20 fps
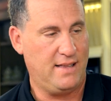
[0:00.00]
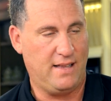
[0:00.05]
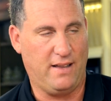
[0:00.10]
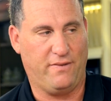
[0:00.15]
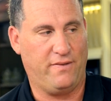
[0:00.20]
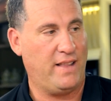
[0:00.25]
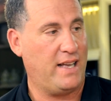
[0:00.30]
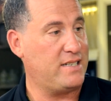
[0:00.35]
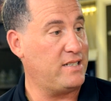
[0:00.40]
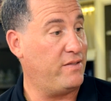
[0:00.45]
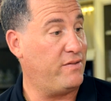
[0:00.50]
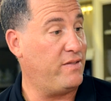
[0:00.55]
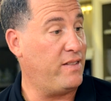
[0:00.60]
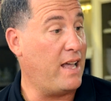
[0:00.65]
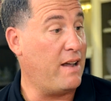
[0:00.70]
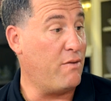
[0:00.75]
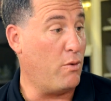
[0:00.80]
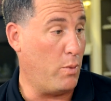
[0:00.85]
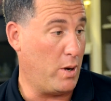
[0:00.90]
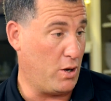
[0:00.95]
The flecks of
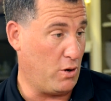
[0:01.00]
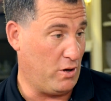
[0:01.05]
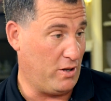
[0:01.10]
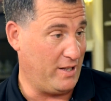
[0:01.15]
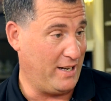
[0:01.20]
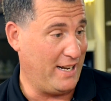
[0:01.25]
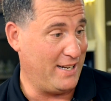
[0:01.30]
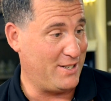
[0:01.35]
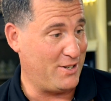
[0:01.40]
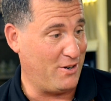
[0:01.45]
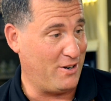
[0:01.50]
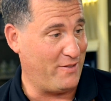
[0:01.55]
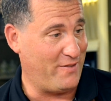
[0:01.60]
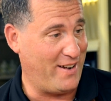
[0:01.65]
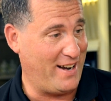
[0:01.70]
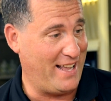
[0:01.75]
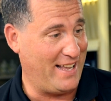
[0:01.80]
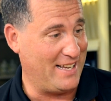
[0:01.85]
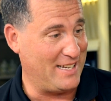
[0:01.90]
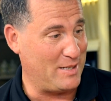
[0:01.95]
flavor, we call it at
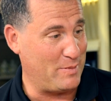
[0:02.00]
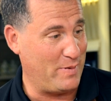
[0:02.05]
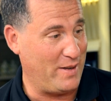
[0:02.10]
Certified English